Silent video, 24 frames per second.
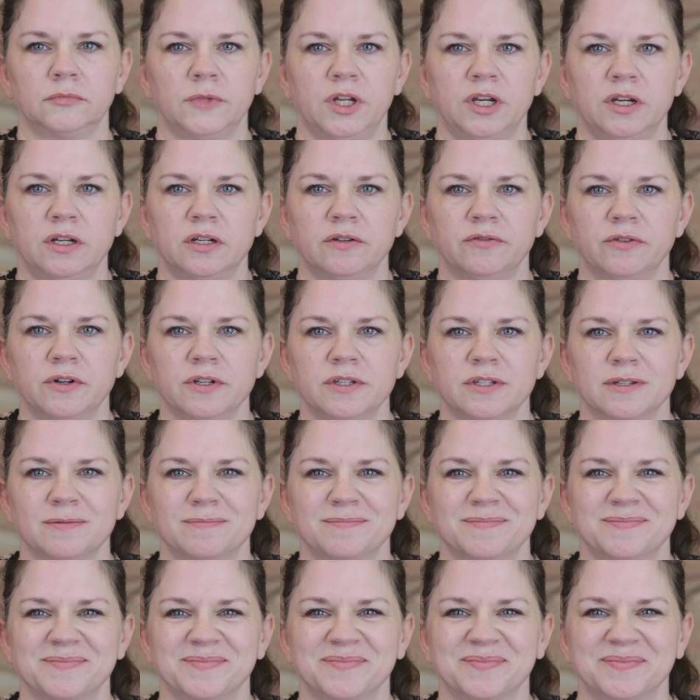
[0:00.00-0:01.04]
Any difference?
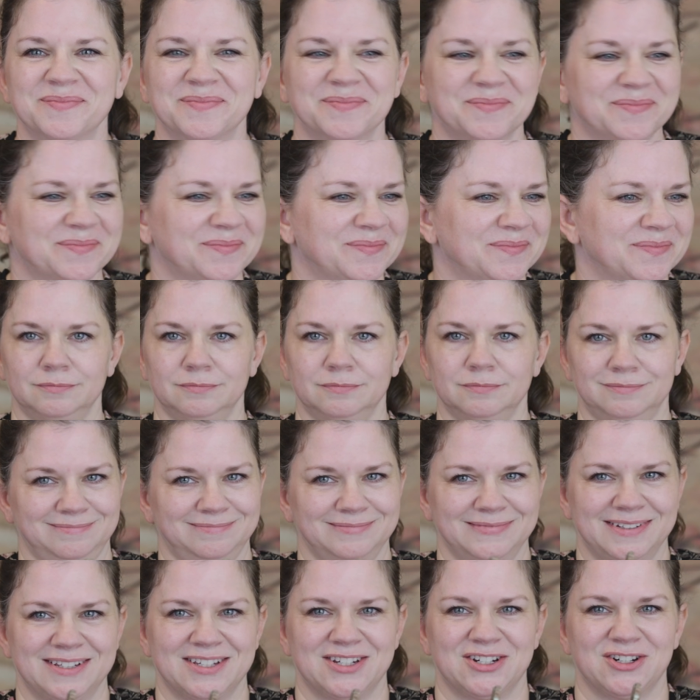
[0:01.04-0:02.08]

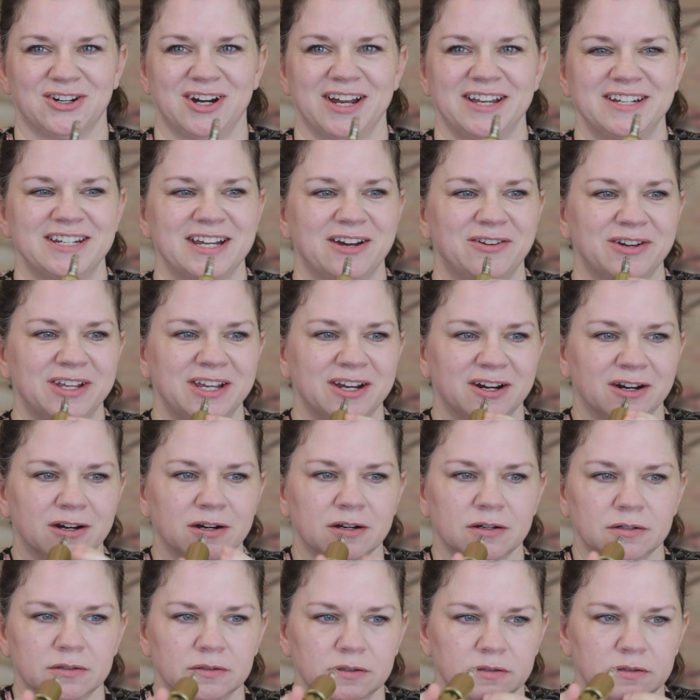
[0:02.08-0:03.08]
Let's try it down here.